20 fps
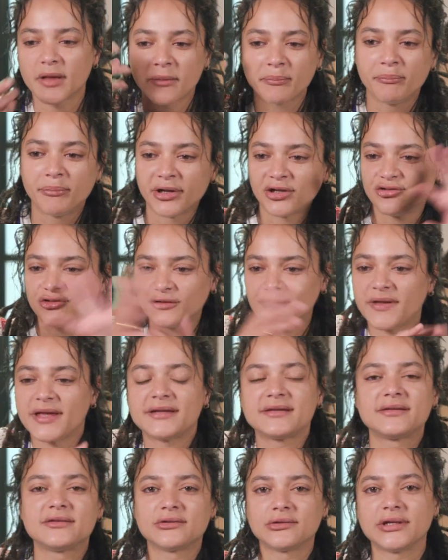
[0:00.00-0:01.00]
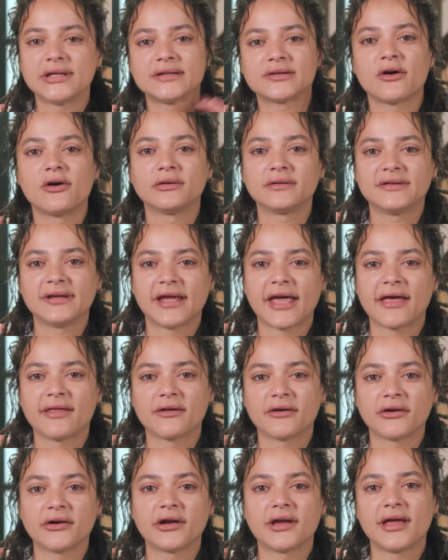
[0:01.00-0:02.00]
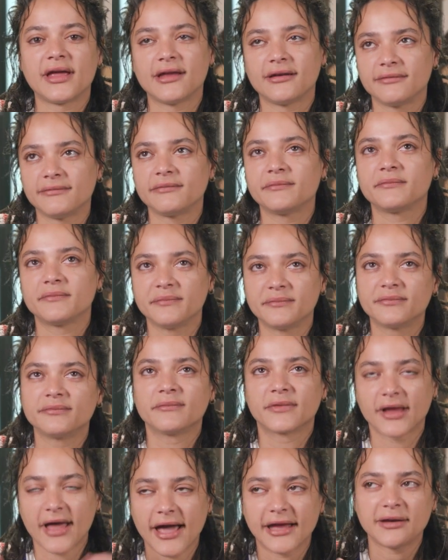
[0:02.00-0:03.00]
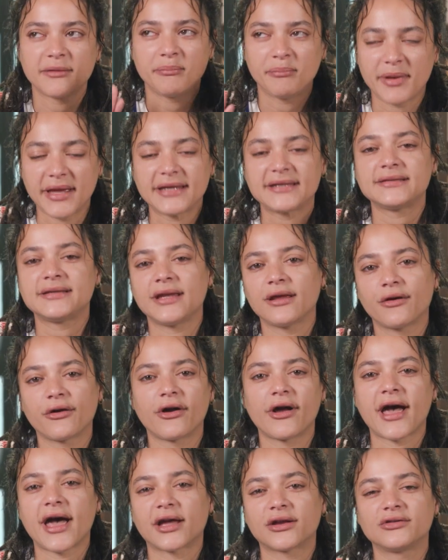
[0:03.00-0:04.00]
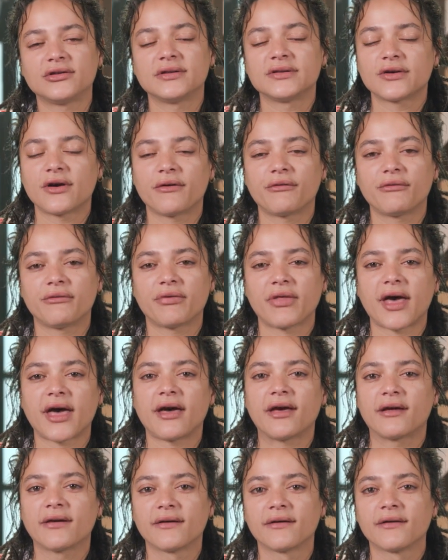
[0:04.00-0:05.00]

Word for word: a bunch of histories all together and kind of basing her actions off of that